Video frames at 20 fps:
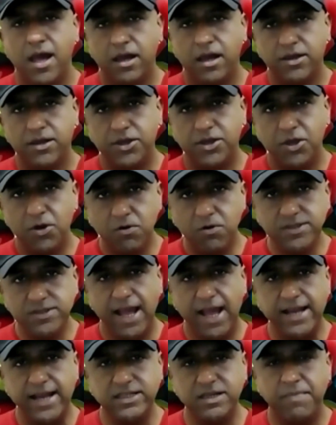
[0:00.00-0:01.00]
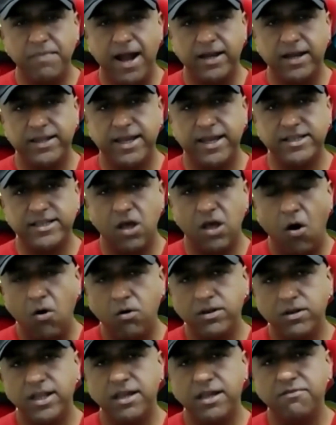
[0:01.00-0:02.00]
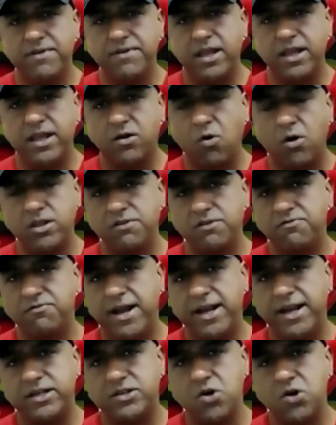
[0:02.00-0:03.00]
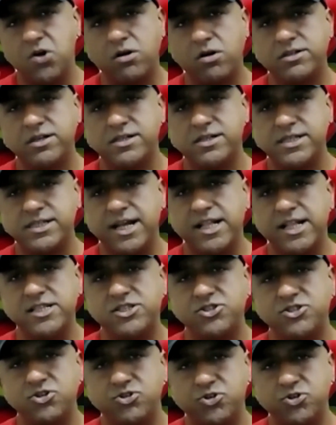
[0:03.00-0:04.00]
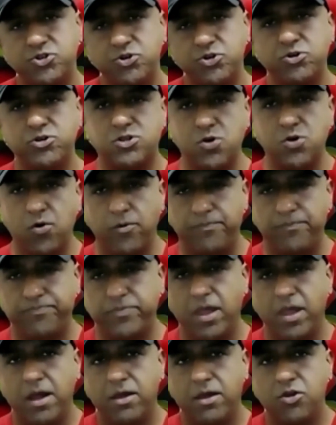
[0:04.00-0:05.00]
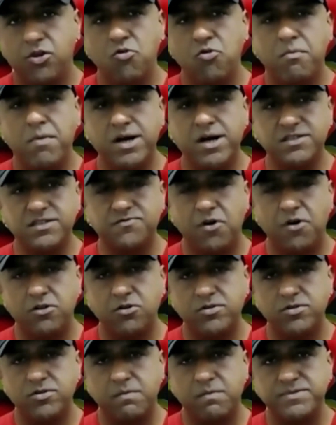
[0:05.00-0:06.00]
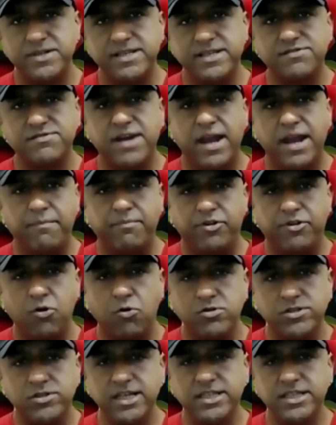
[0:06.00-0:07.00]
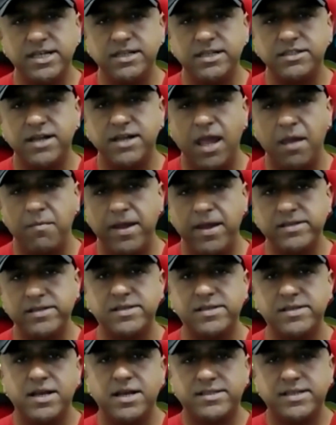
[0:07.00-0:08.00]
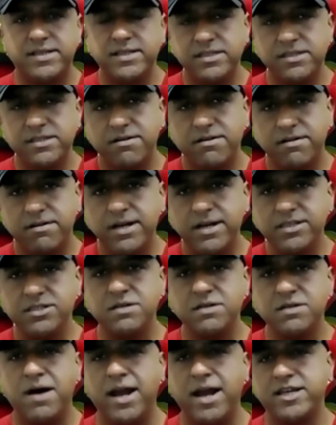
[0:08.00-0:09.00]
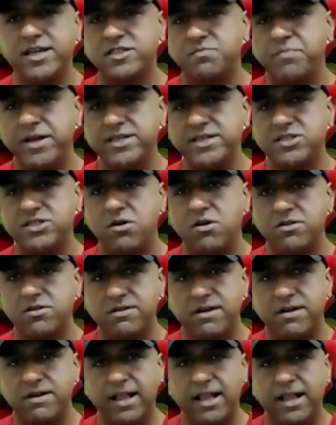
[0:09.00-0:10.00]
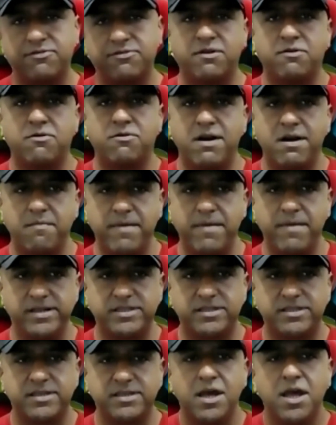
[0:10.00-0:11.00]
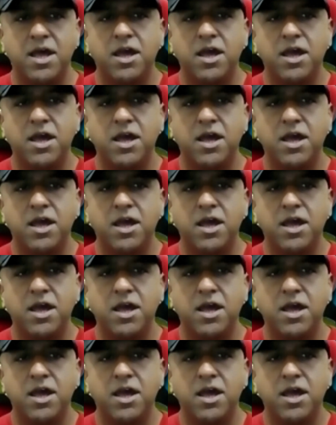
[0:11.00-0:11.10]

Use antibiotics only when a qualified doctor tells you to do so. You must follow the prescribed dosage and timings since they are customized based on your health requirements.